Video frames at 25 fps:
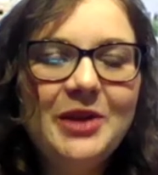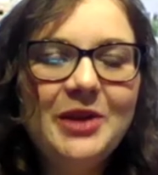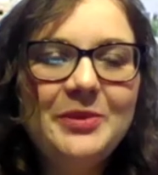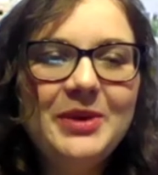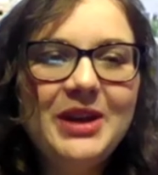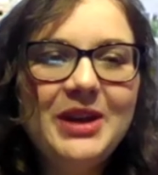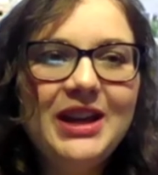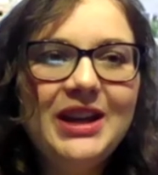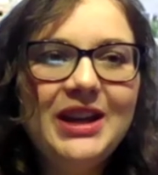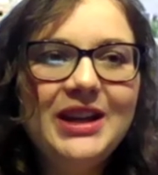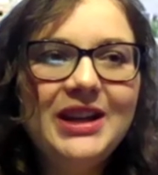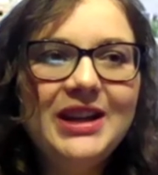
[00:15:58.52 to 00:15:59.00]
I
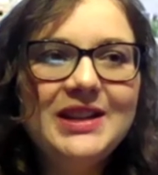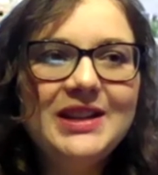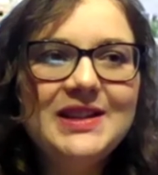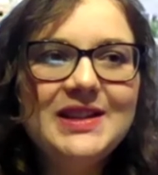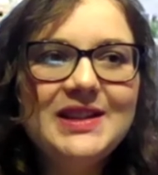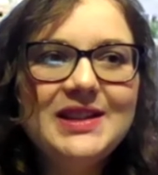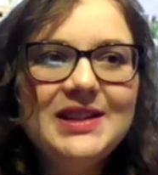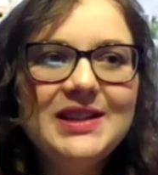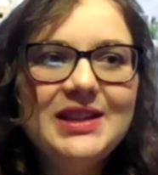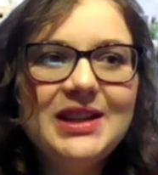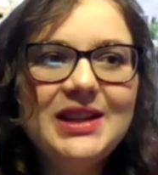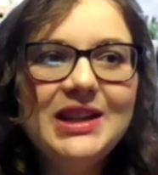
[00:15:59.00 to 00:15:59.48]
mean,
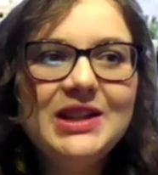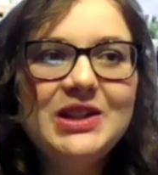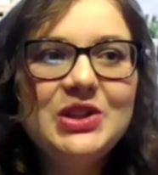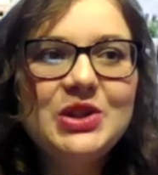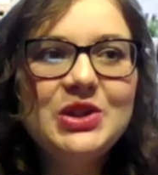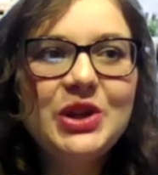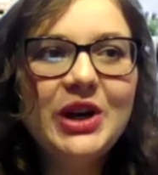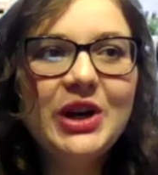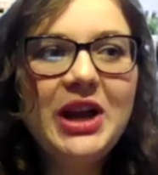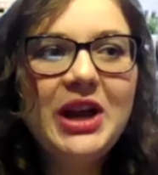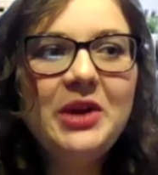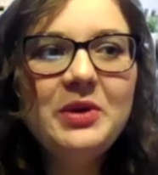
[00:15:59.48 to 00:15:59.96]

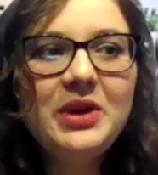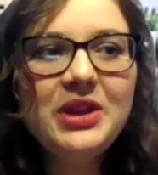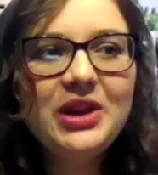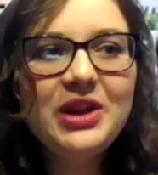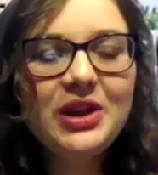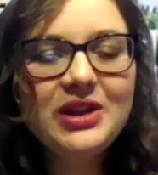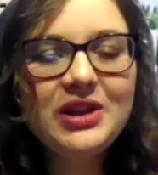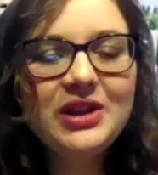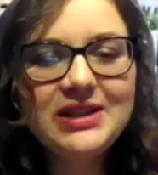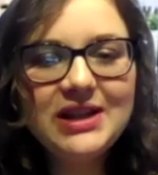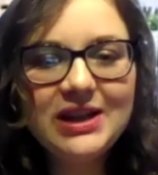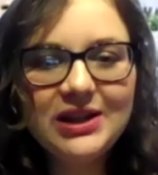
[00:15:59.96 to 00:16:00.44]
it's great
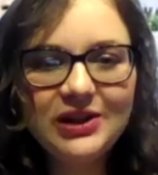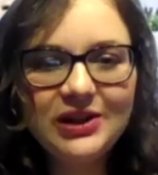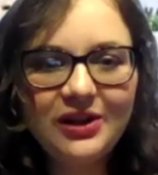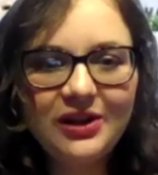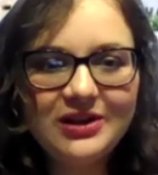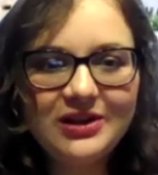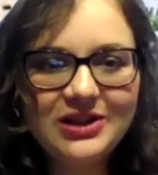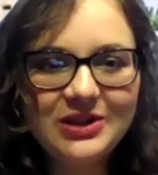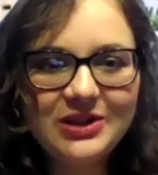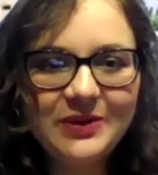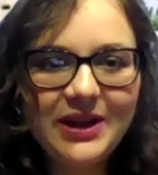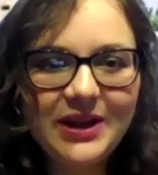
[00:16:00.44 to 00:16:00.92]
with all the
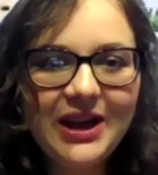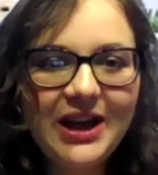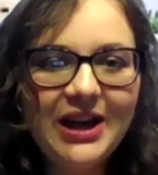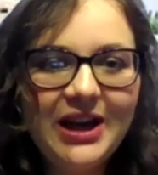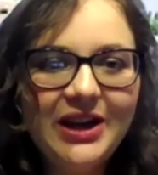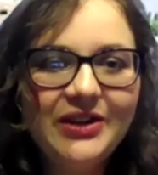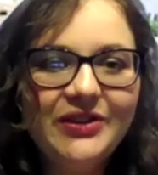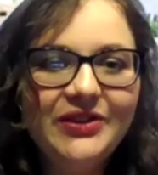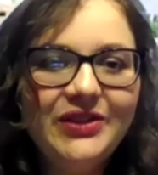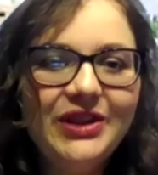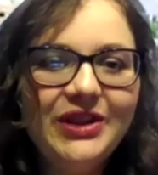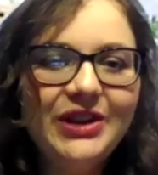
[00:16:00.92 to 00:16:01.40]
technology we
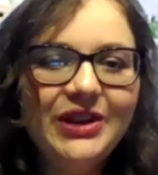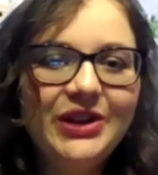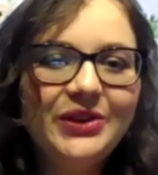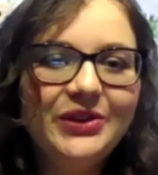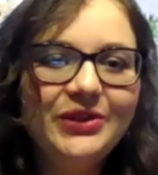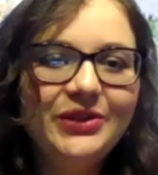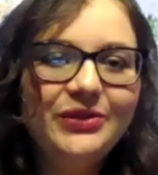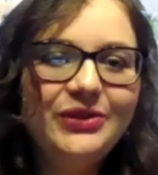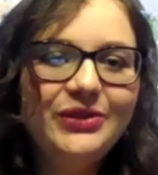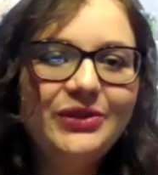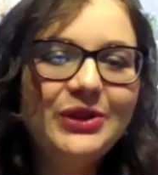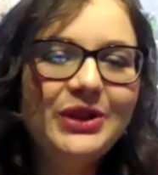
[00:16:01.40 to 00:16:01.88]
have.
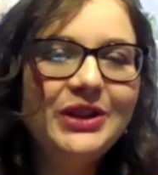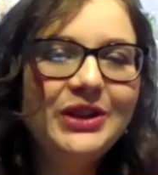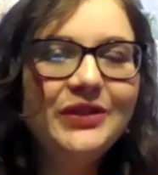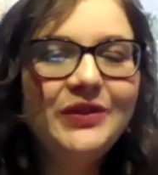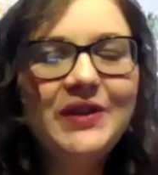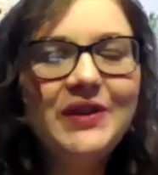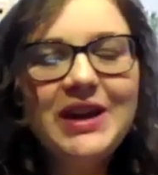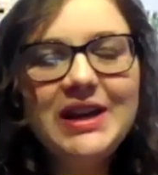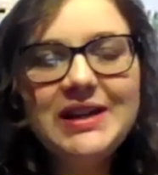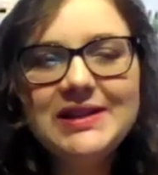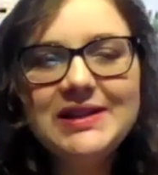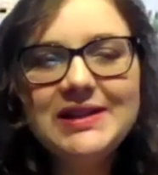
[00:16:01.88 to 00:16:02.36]
You
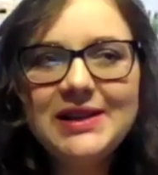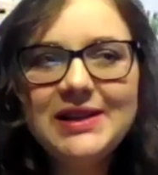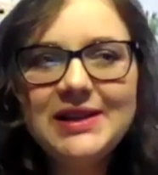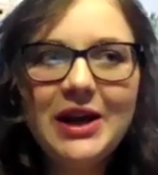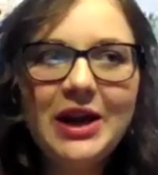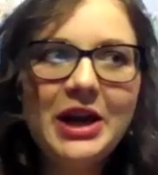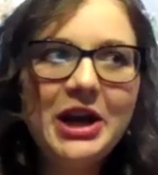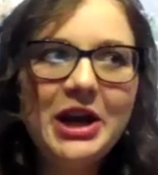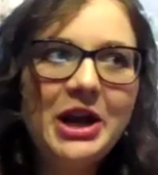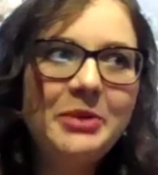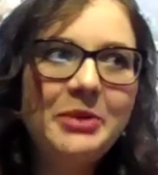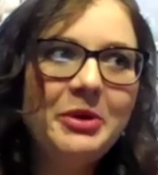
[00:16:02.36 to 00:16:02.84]
can
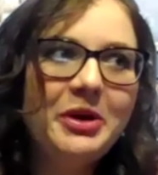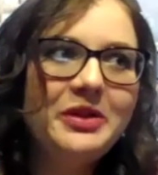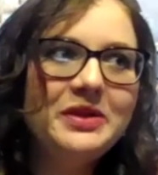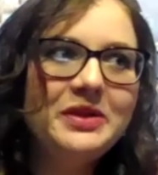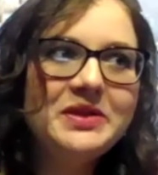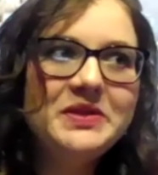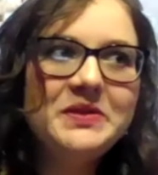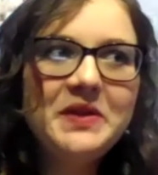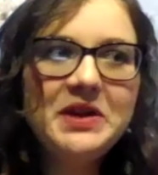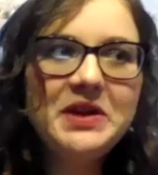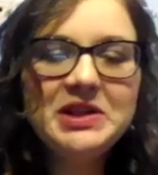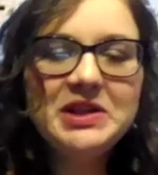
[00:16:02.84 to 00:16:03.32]
FaceTime, all
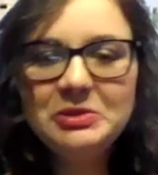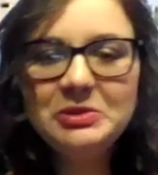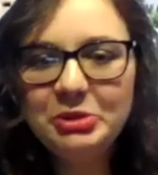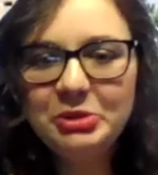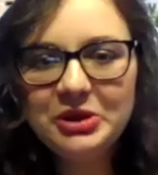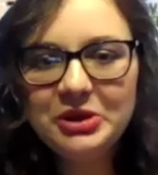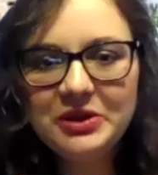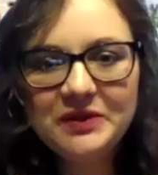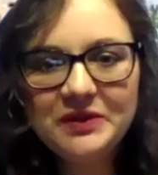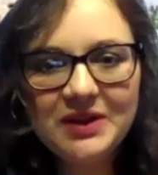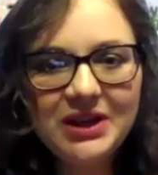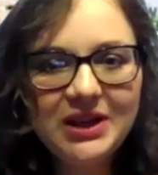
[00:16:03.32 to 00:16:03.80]
this
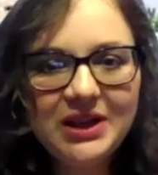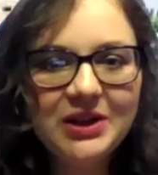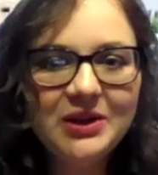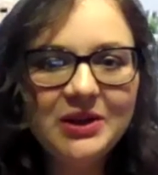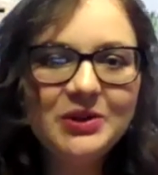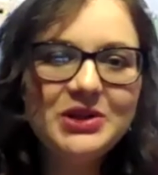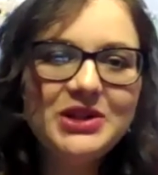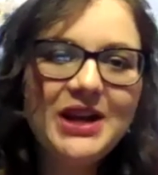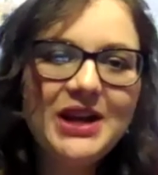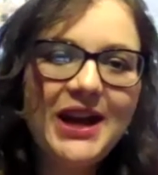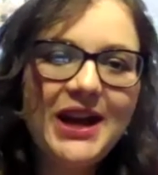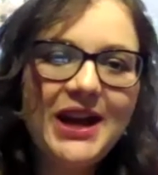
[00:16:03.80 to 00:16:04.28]
Facebook
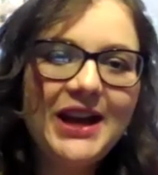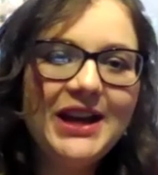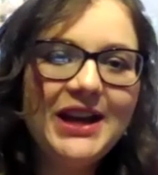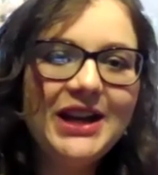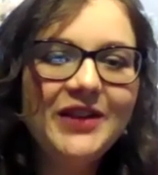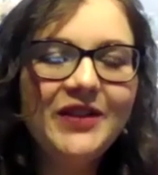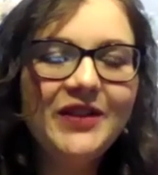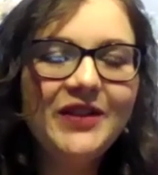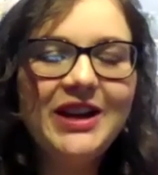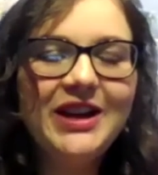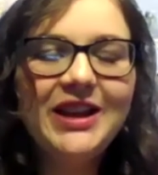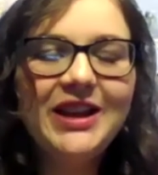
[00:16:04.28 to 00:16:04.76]
video chat and